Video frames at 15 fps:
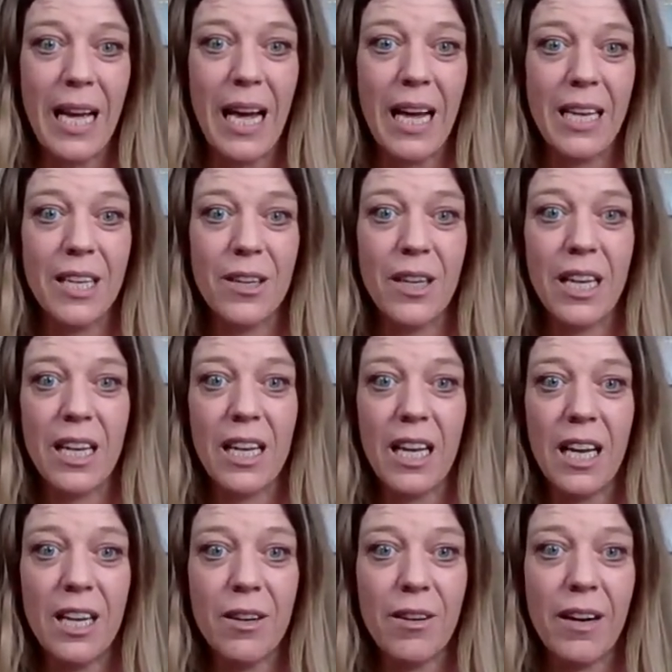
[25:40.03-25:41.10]
And you're going to
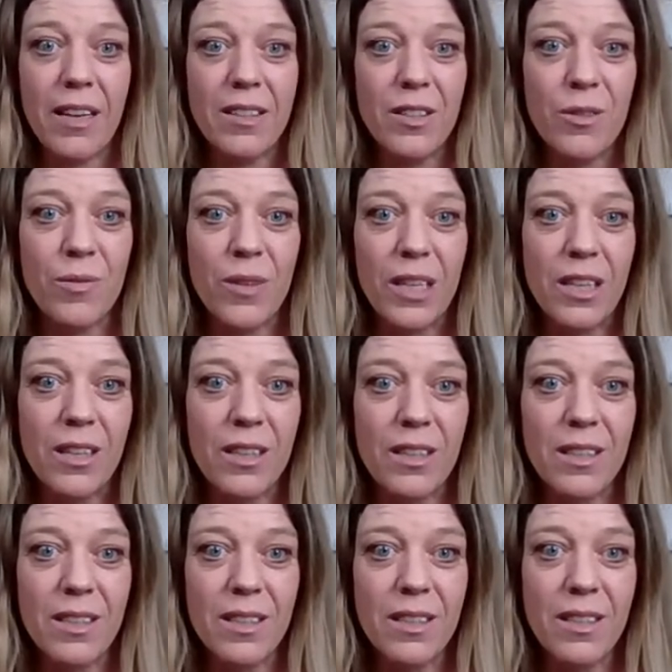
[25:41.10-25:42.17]
kind of cross your
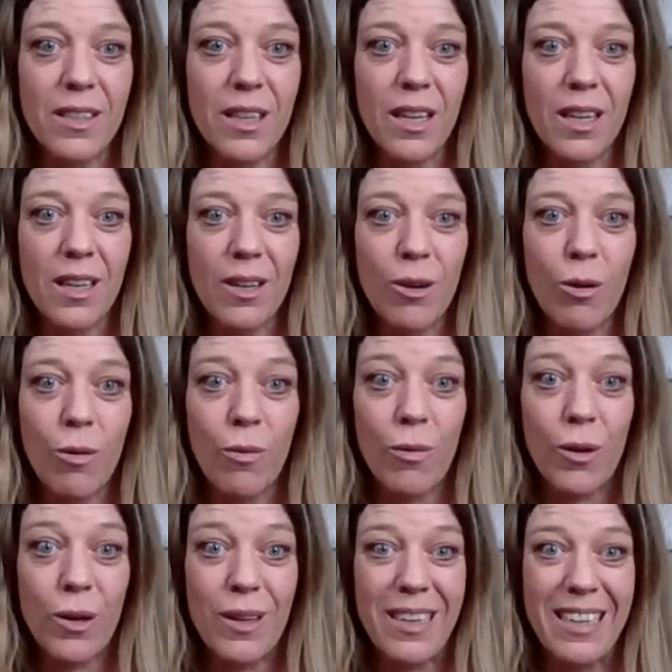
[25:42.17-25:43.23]
fingers
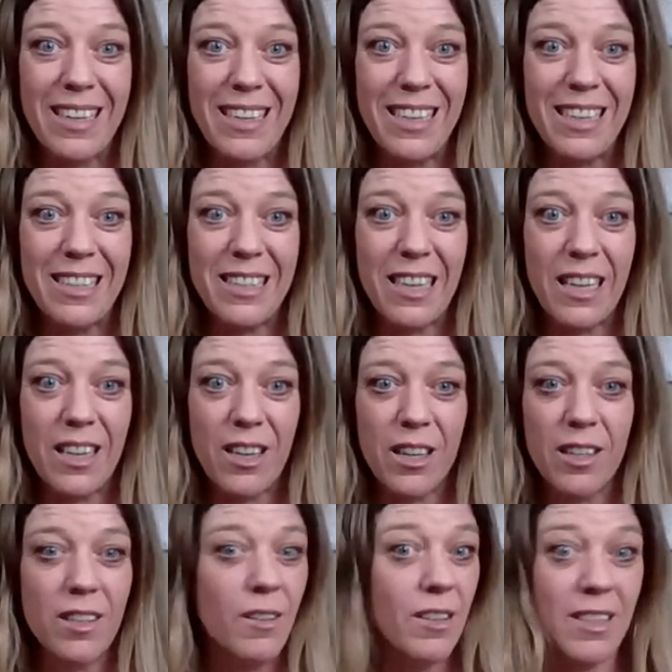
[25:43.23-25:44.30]
over each
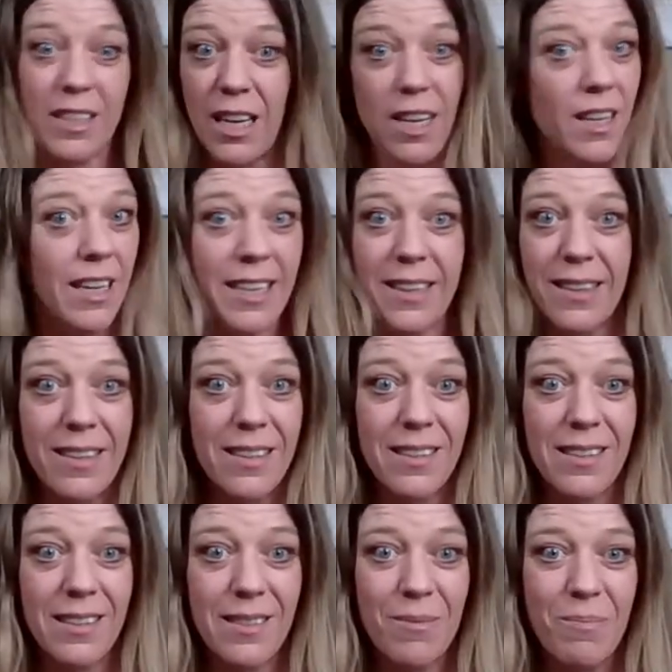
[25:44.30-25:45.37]
other. So it's not like
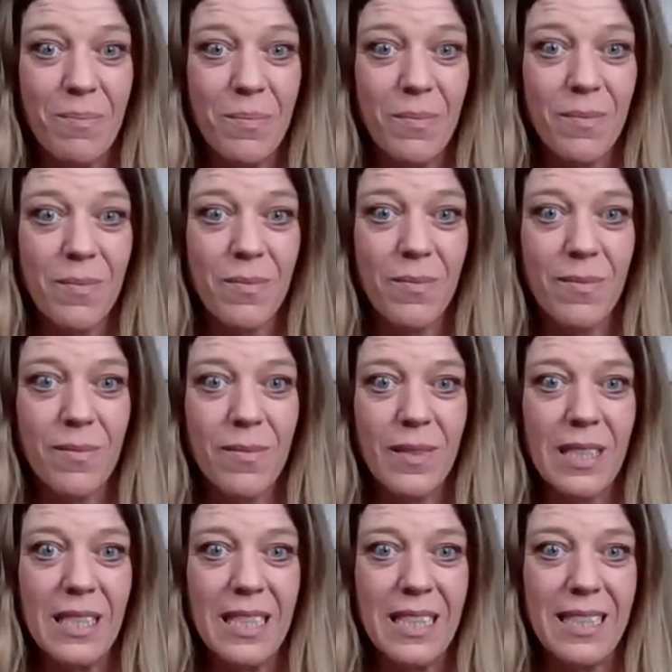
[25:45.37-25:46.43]
this.
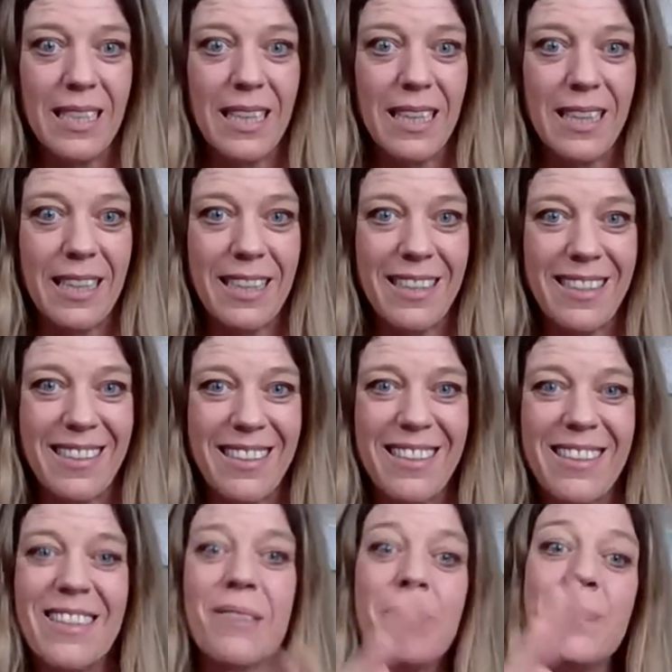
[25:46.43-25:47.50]
It's like this.
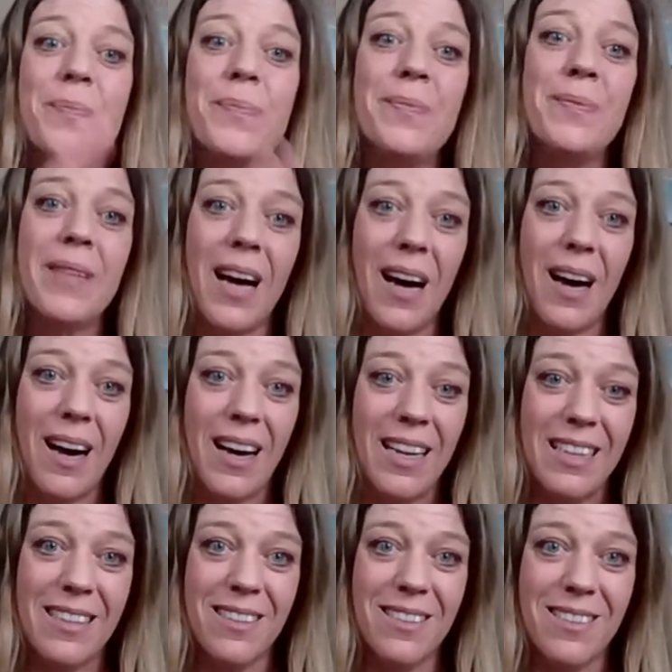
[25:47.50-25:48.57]

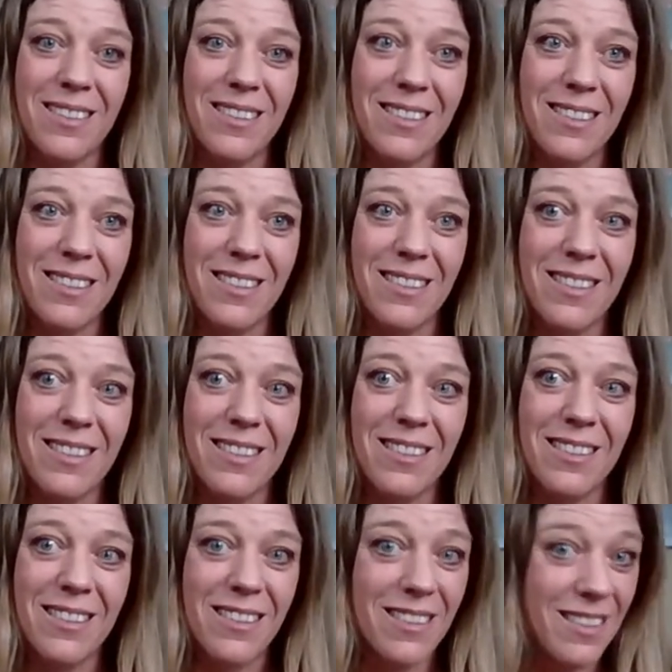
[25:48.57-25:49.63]
On.
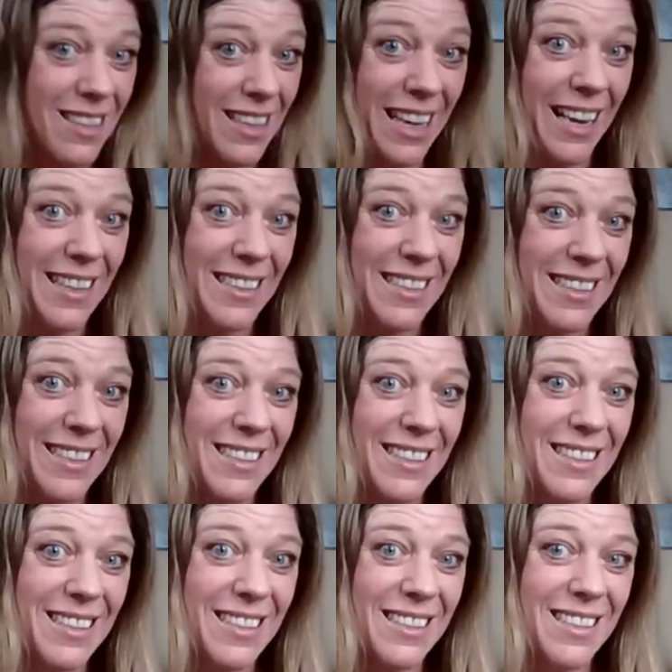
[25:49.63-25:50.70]
Yes?
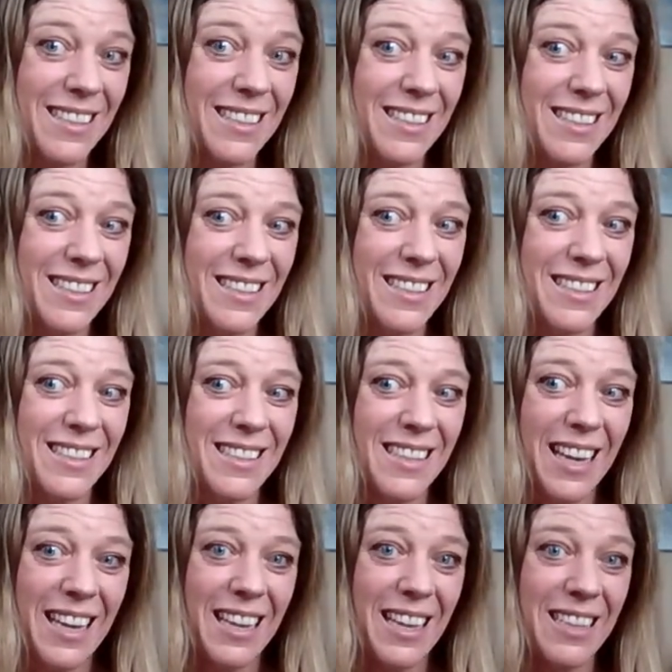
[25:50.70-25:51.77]

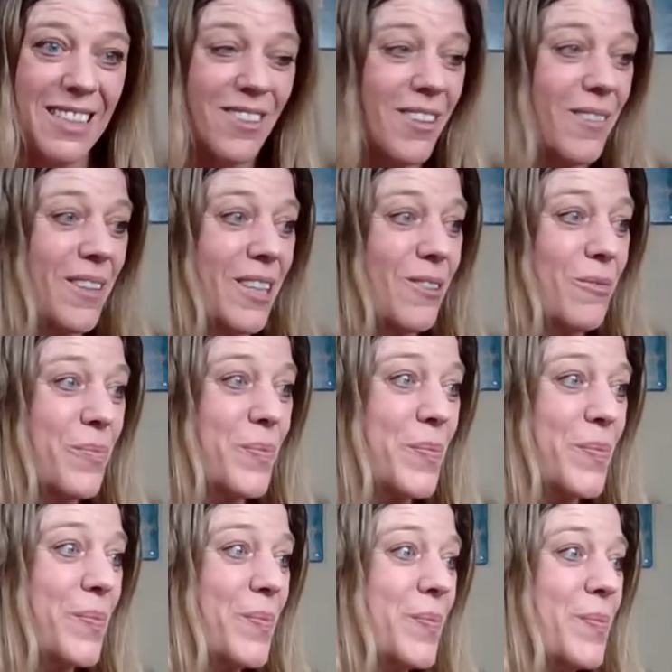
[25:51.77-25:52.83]
Let's review.